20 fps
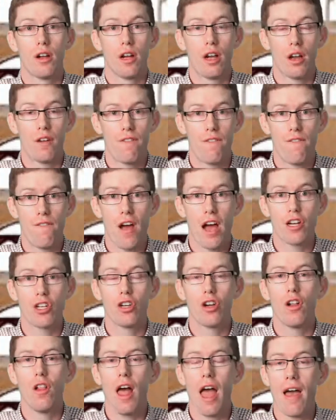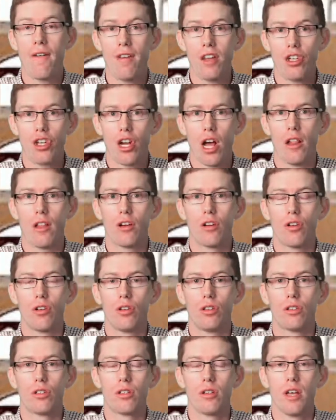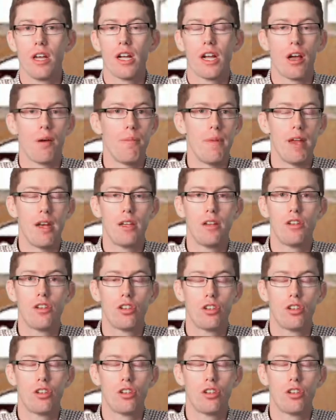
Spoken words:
confessional evangelicals committed